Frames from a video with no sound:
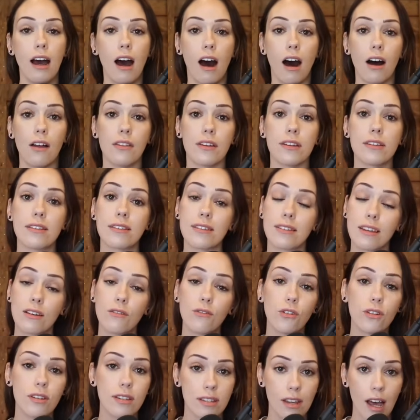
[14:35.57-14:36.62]
on the
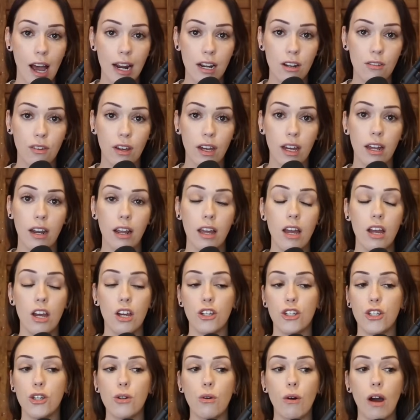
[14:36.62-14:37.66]
civil side of it,
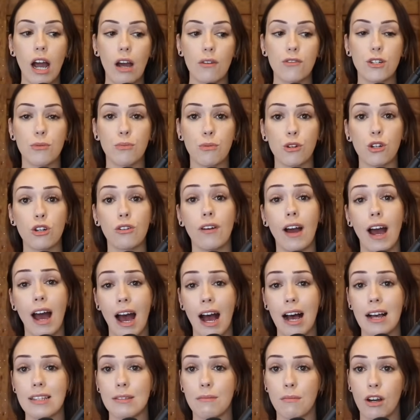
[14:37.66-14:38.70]
you don't have to prove
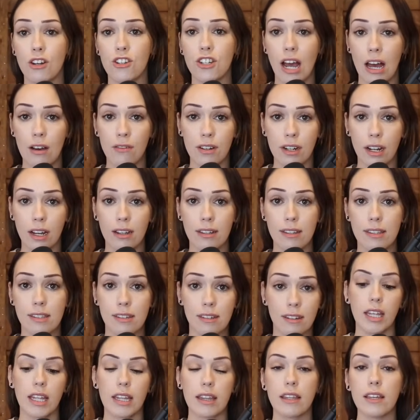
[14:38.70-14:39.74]
as much evidence.
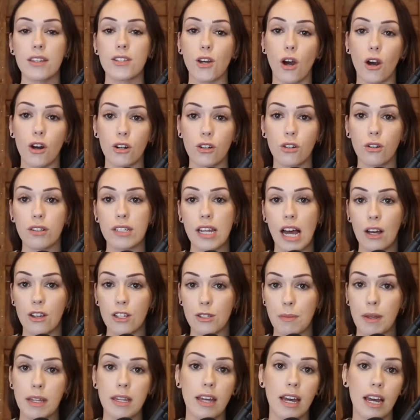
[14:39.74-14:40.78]
This article
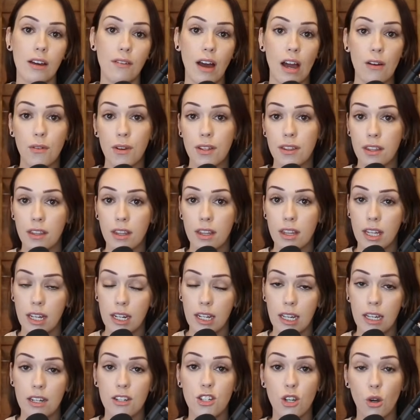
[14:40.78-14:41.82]
tells me they have everything that they
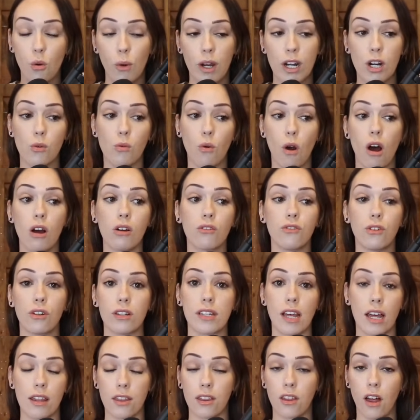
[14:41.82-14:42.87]
need to win a wrongful
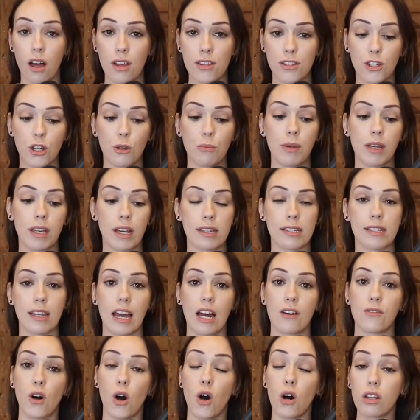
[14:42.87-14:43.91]
death lawsuit because they
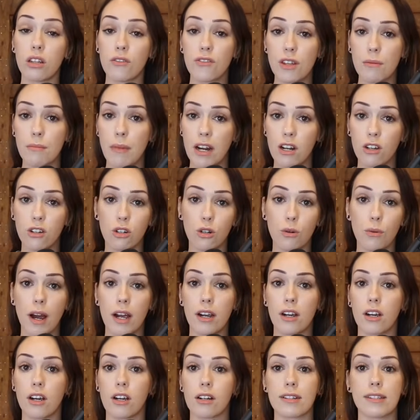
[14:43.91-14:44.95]
have all of the medical
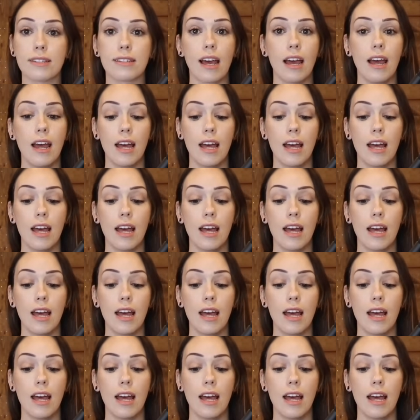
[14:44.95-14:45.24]
records.